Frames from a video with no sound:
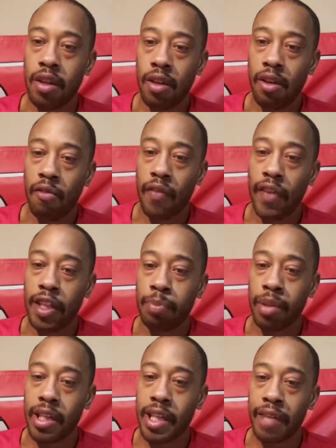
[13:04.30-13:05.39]
with his
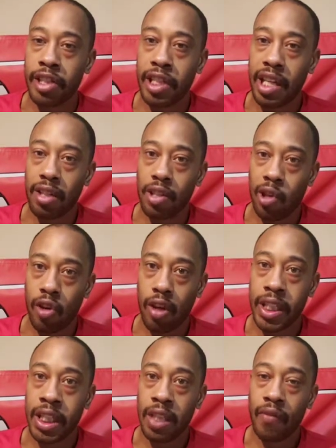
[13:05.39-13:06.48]
blood that was shed on the
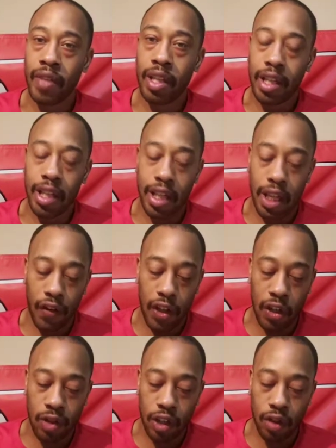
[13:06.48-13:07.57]
cross. And if you don't
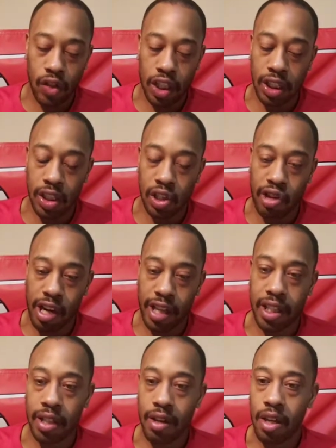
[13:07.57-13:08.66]
know Jesus Christ,
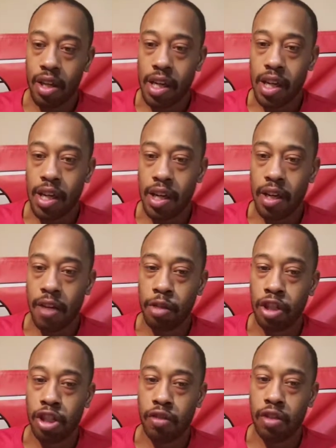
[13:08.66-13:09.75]

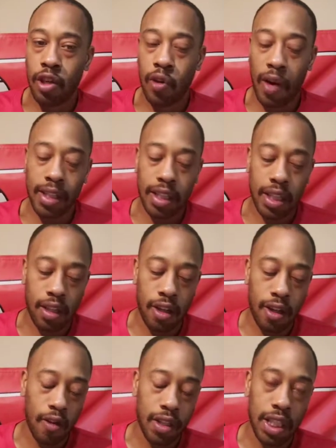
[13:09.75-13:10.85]
Yeshua the Christ,
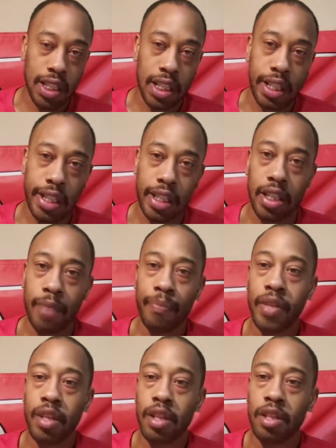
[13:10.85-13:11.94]
it's an easy
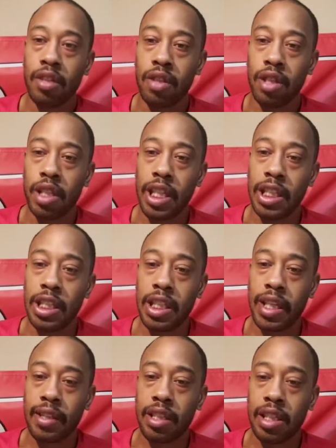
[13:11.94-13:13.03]

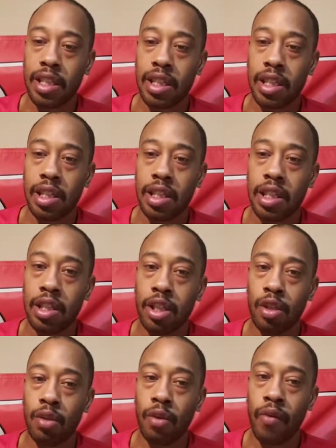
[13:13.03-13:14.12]
thing to do.